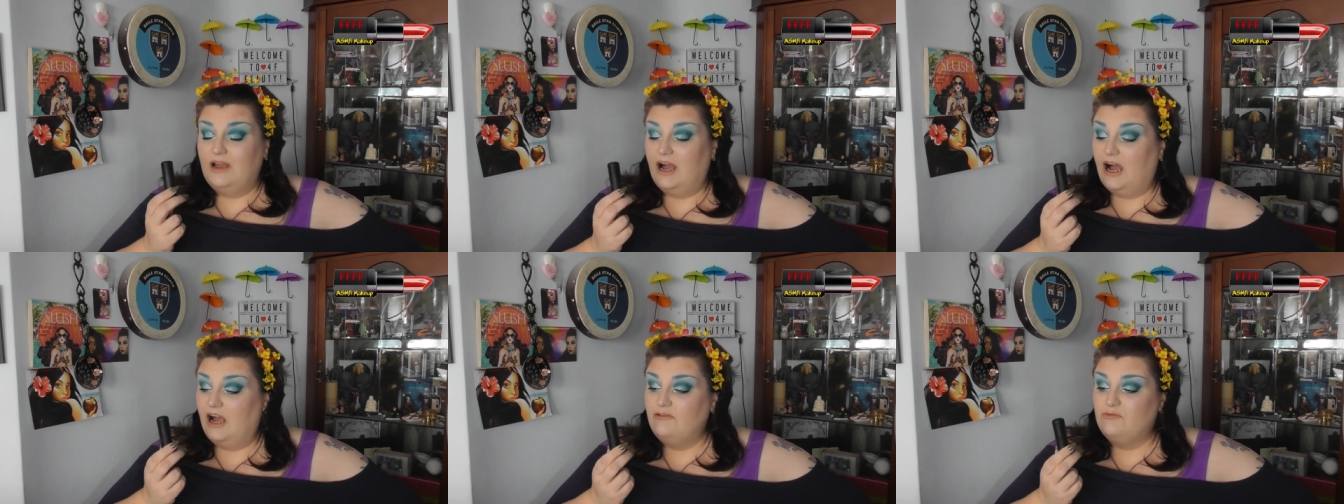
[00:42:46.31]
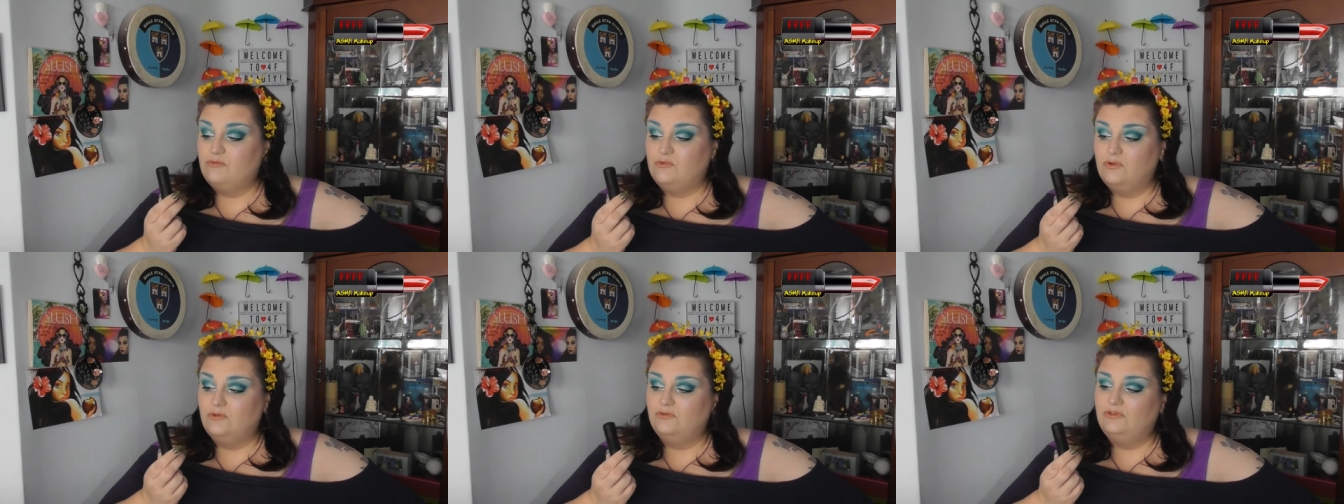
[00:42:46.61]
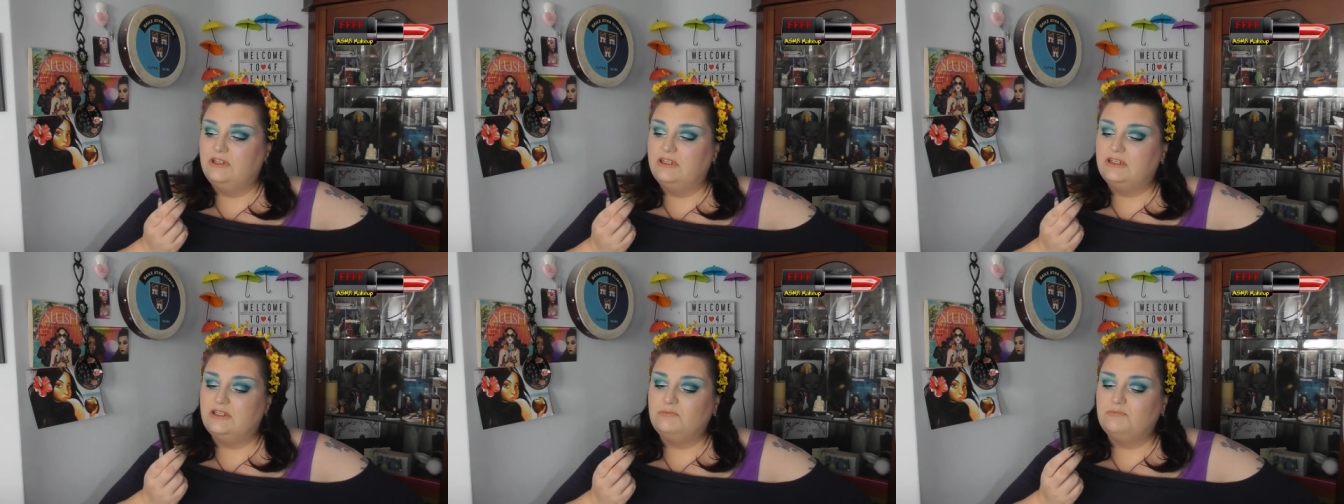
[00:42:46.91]
I've worn
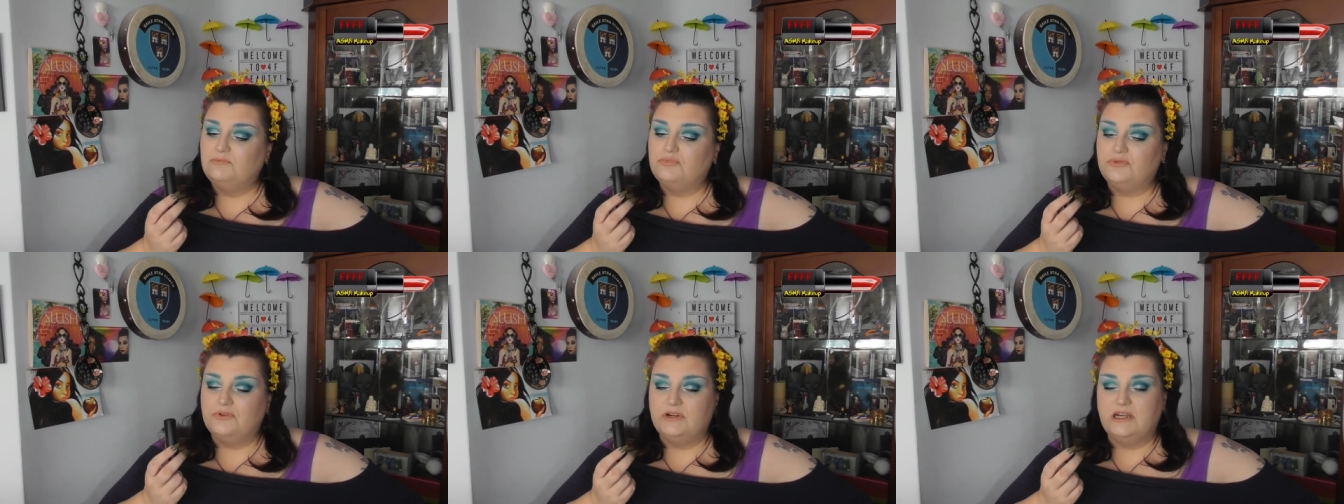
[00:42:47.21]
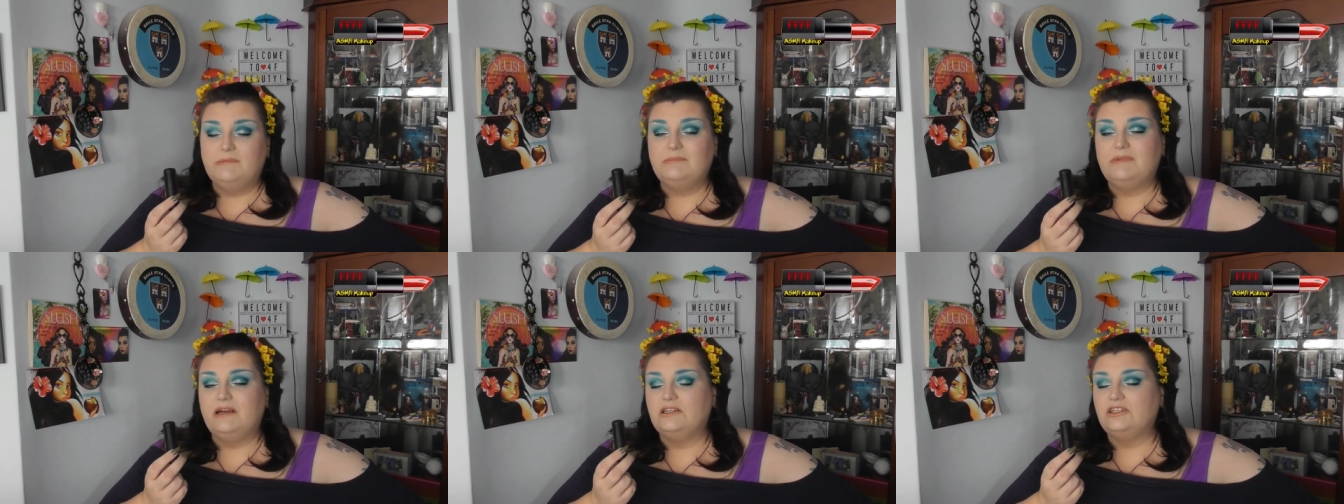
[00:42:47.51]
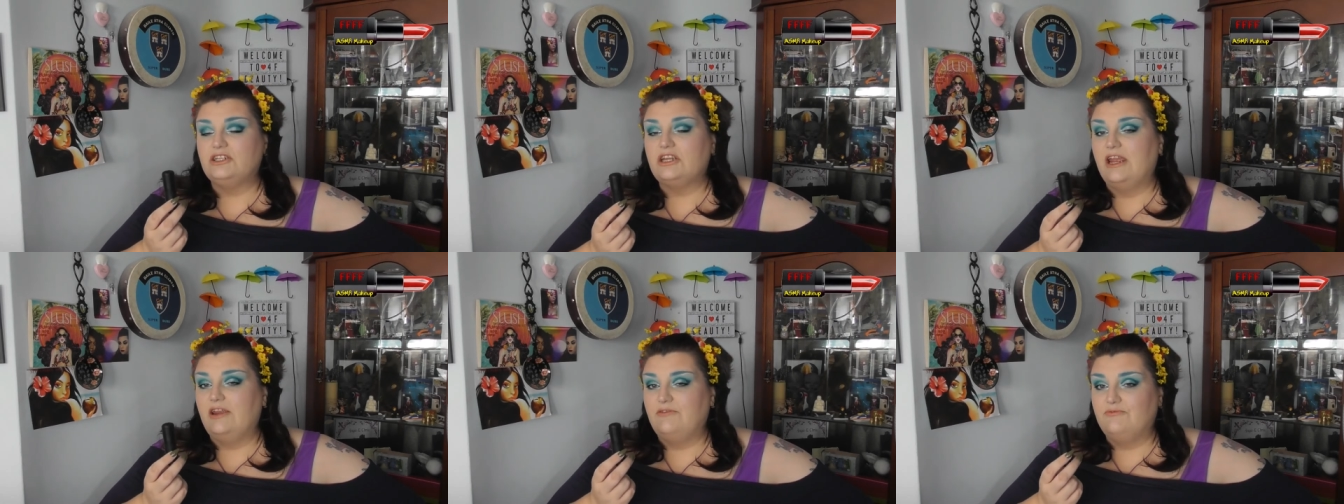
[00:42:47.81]
this pretty
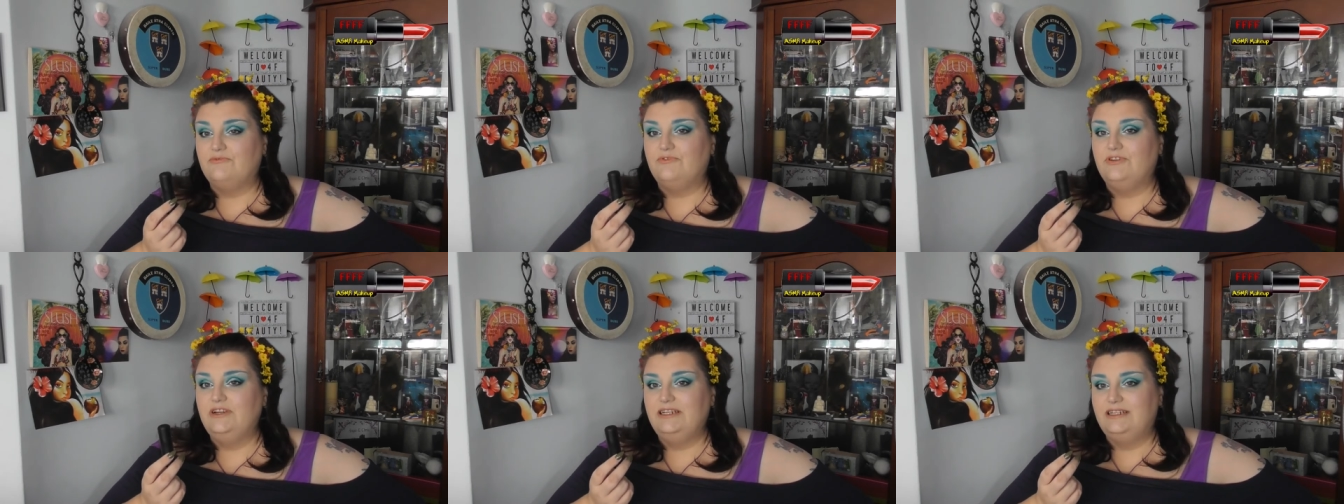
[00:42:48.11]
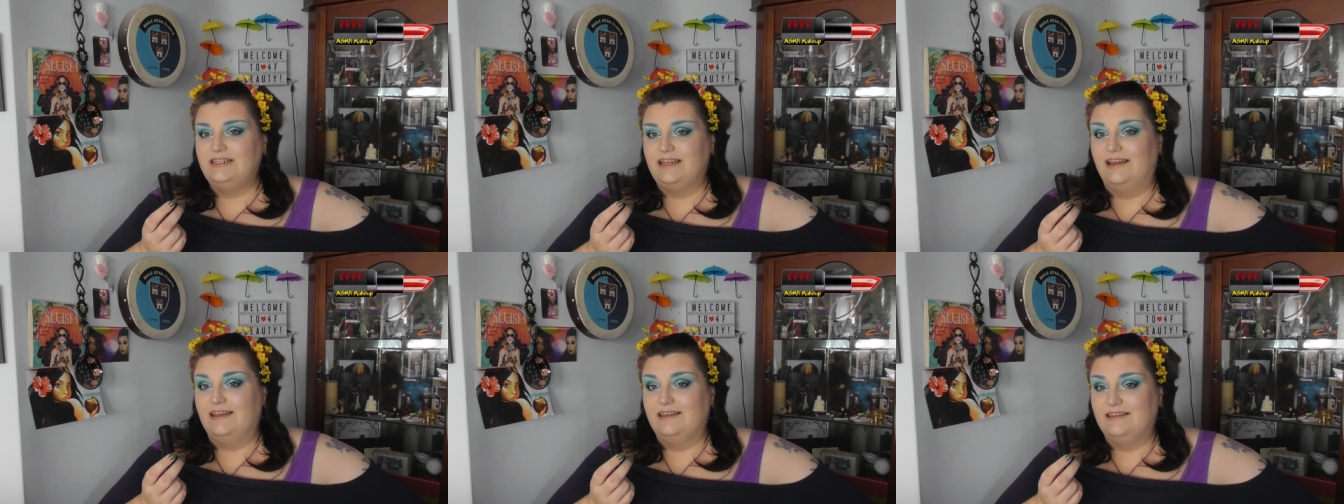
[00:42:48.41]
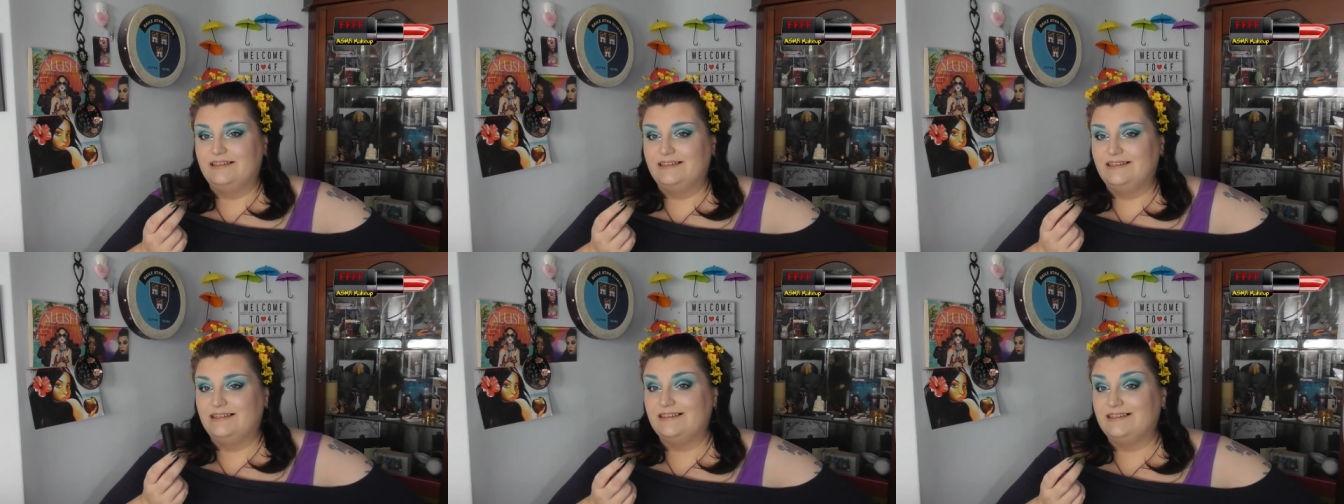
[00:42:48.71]
much every day
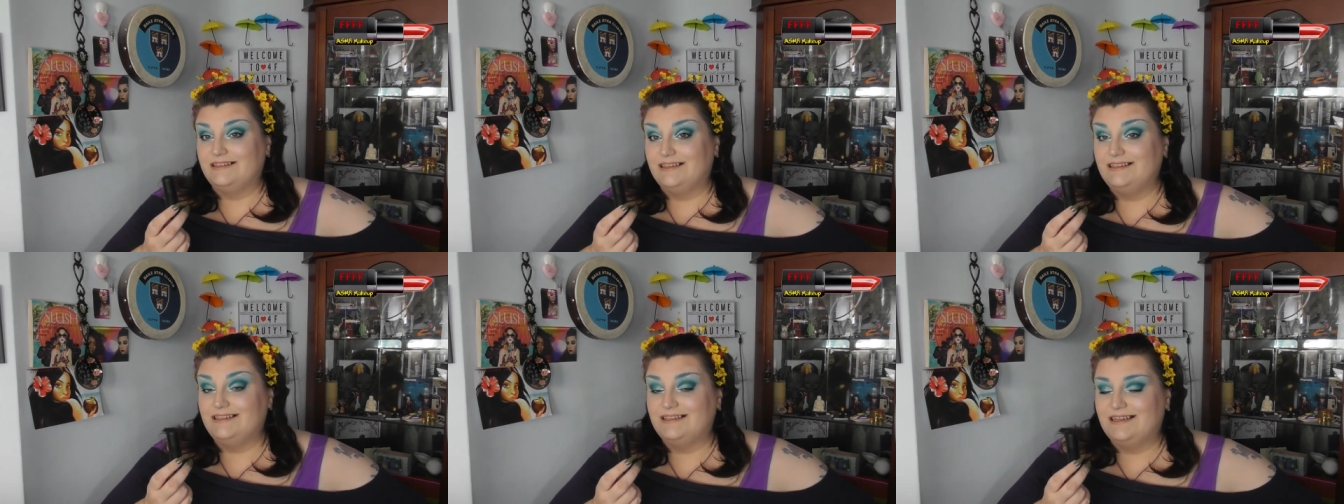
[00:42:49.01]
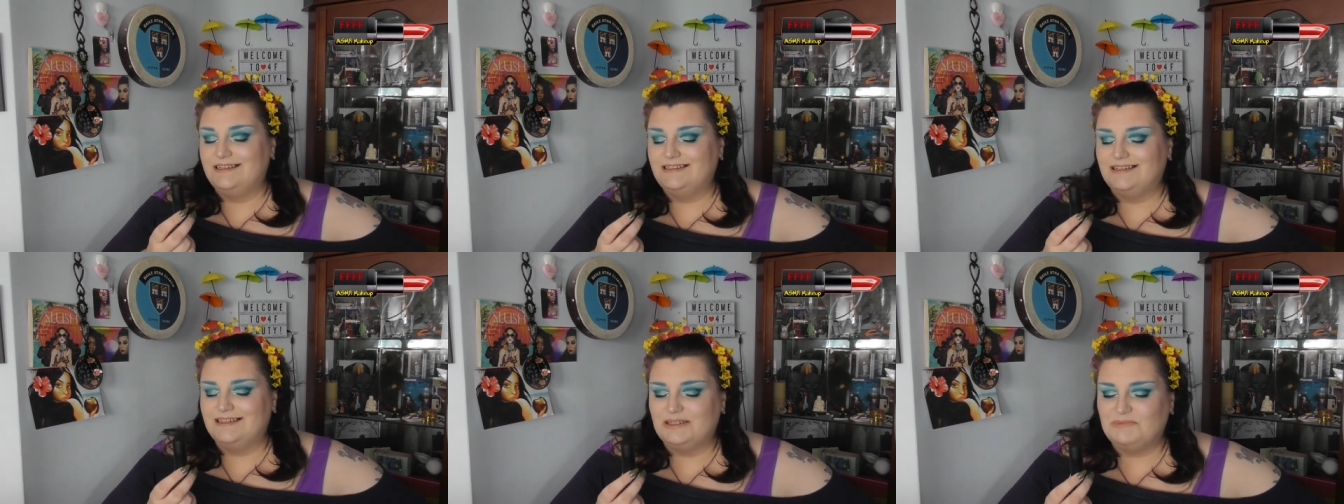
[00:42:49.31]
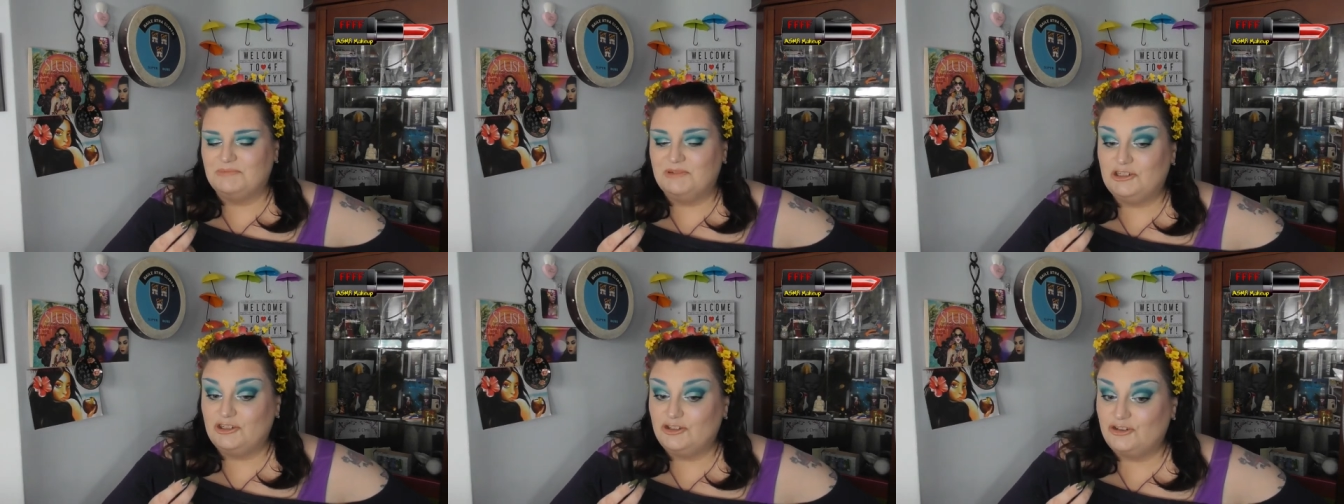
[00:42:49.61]
since they sent it to
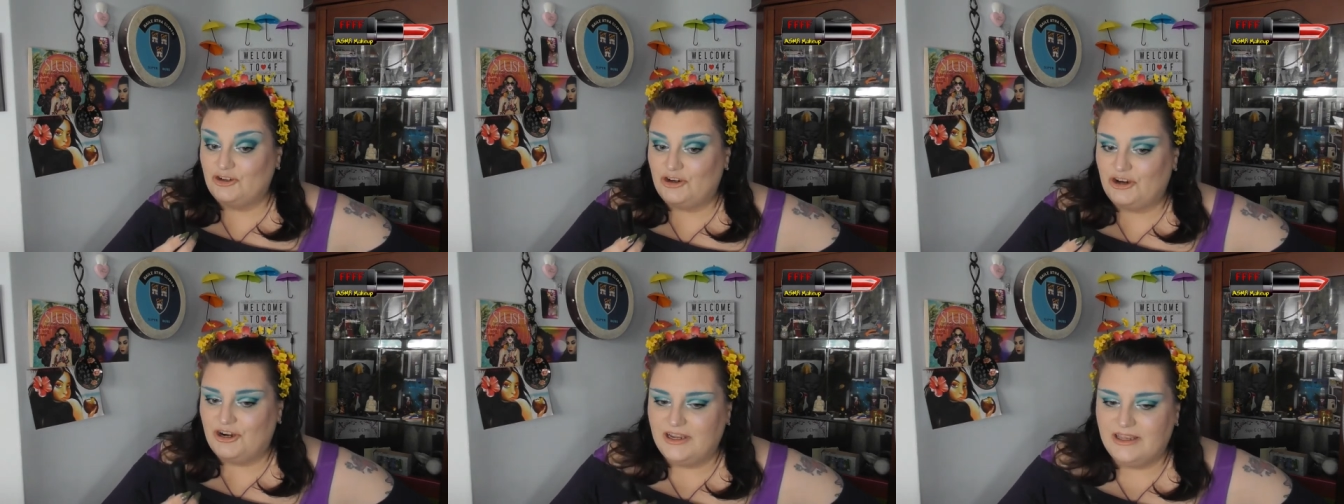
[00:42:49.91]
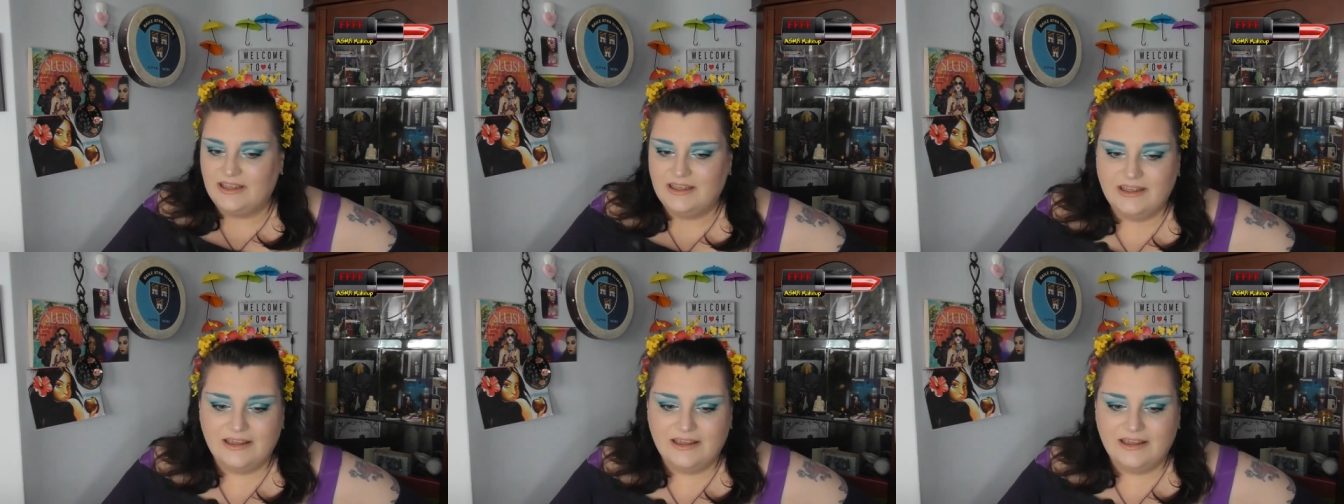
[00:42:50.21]
me to try.